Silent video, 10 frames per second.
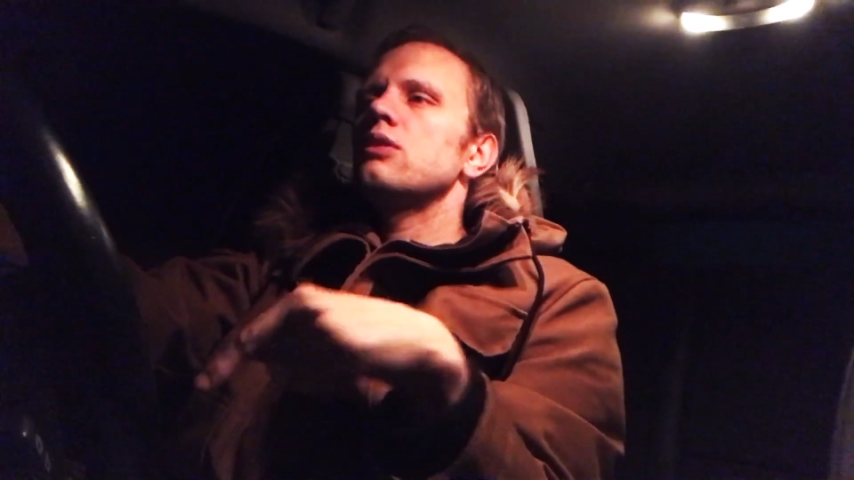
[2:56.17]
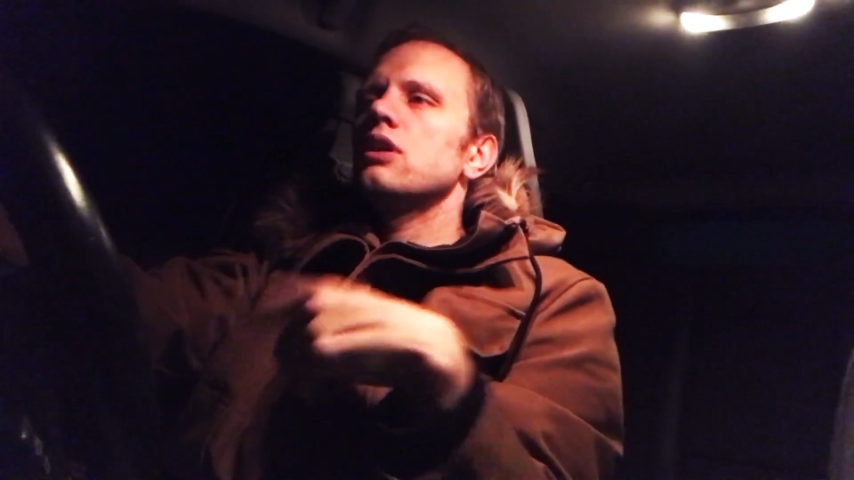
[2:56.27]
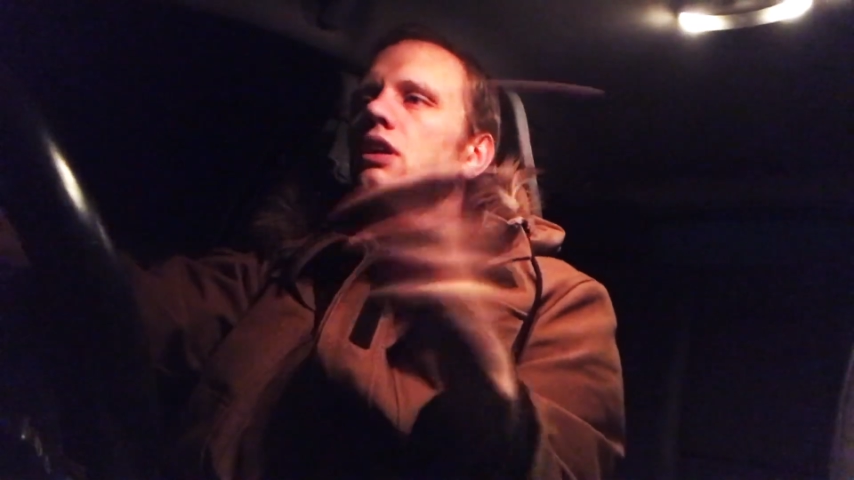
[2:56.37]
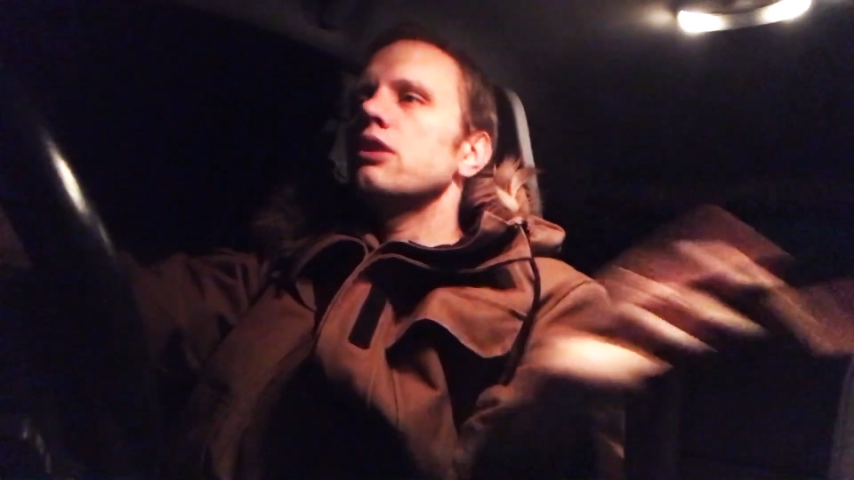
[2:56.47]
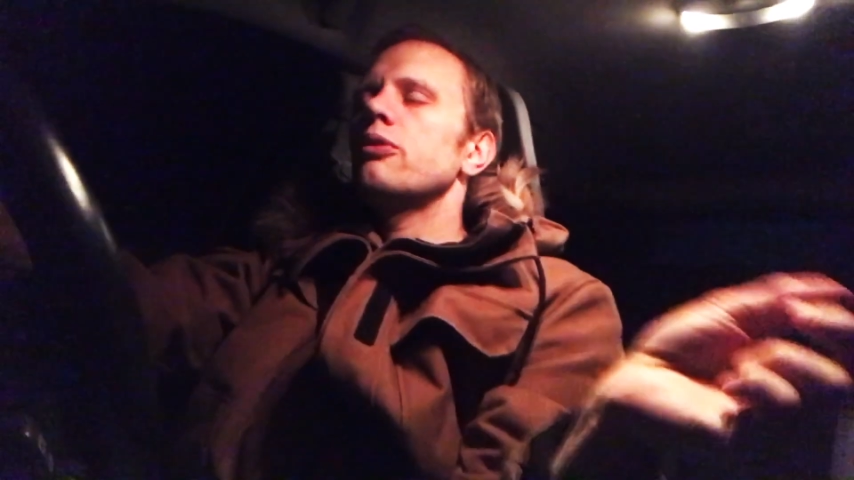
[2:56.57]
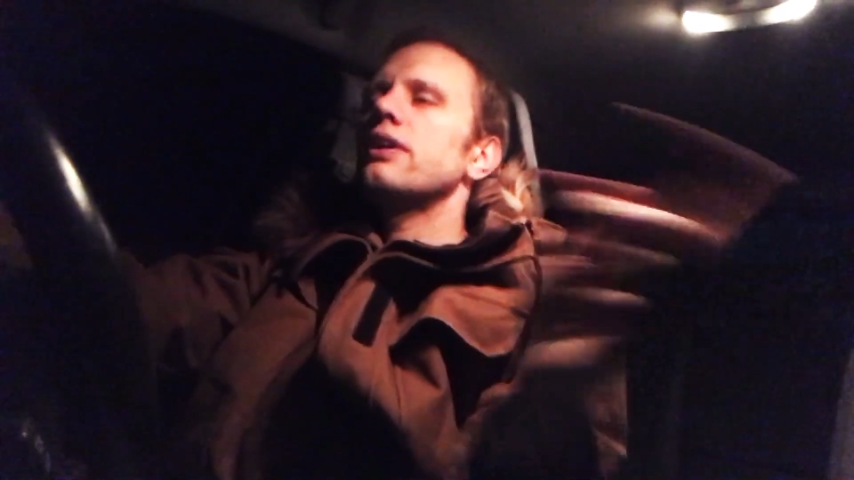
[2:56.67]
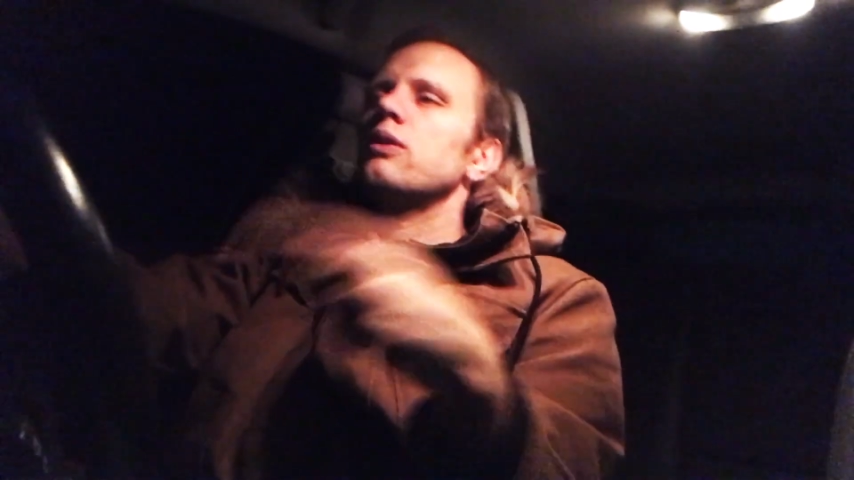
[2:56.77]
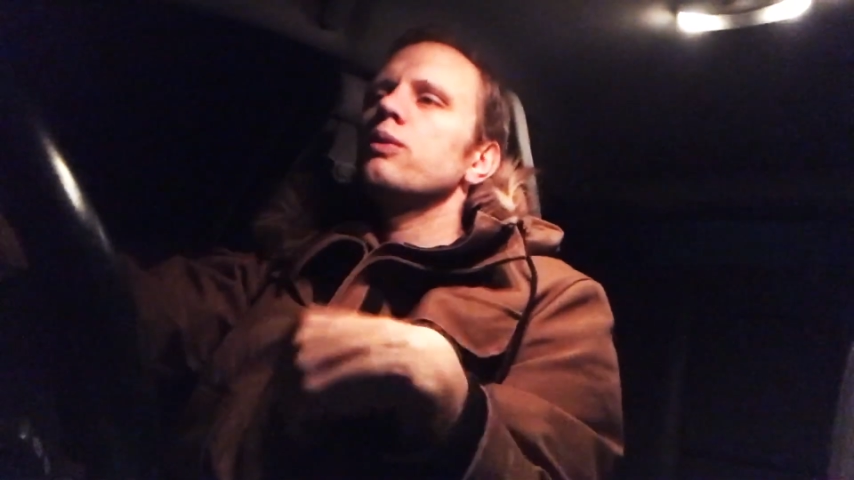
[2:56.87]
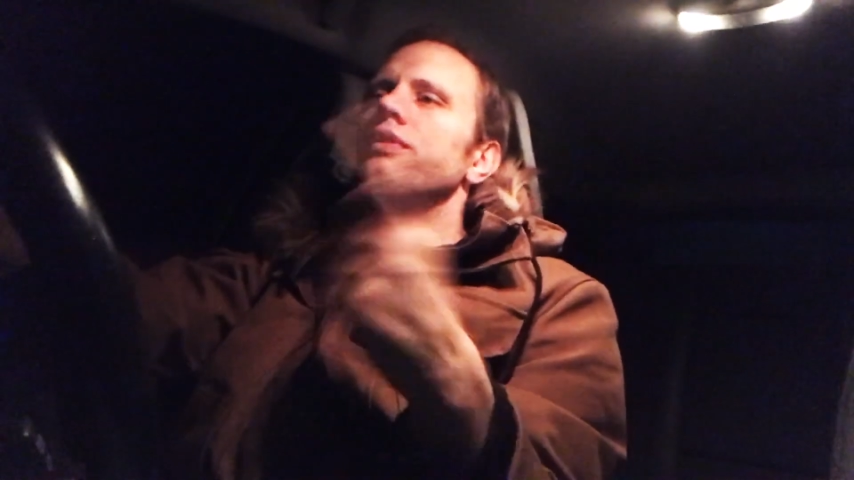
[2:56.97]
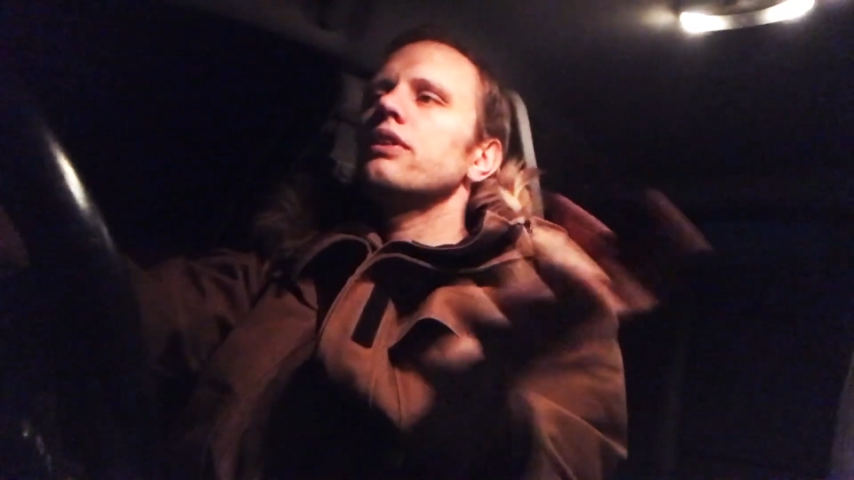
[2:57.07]
you can iterate
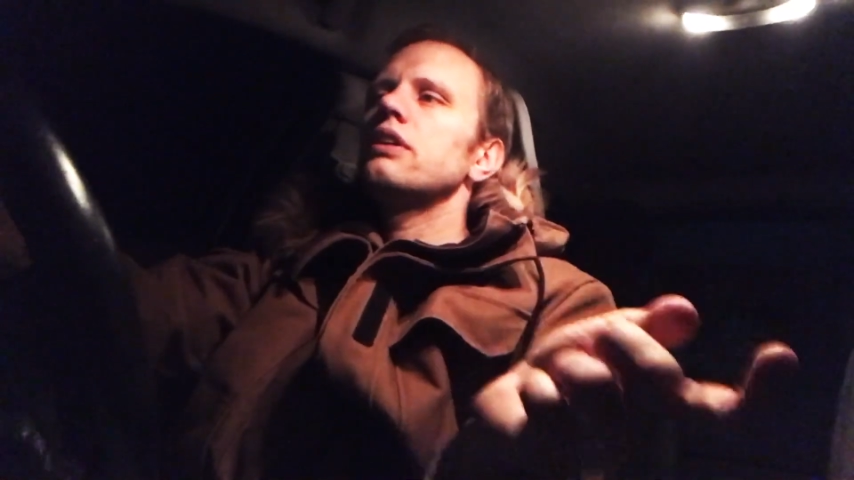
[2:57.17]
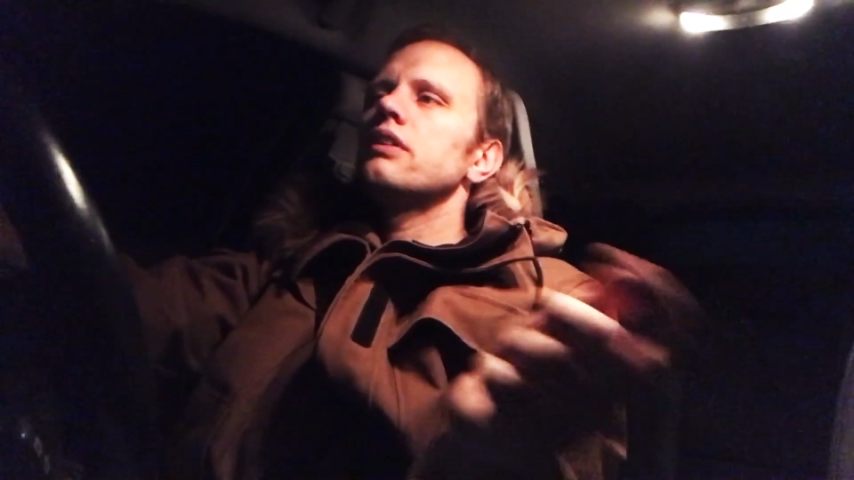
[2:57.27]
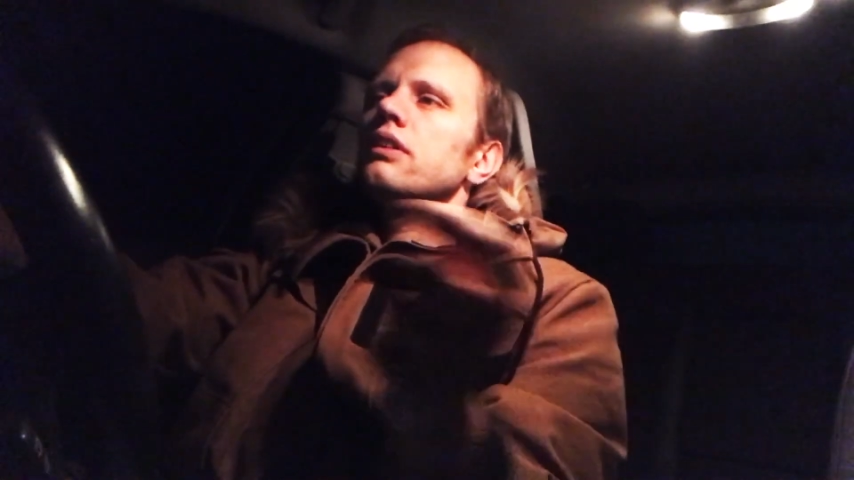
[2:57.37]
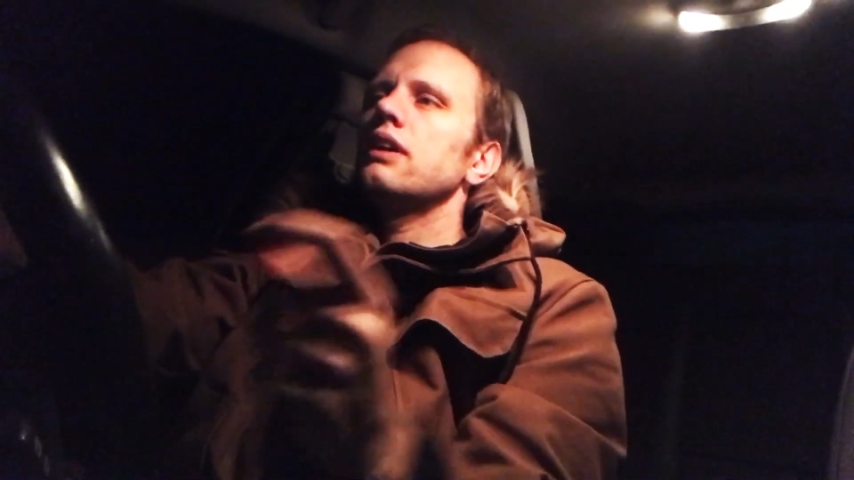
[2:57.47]
over it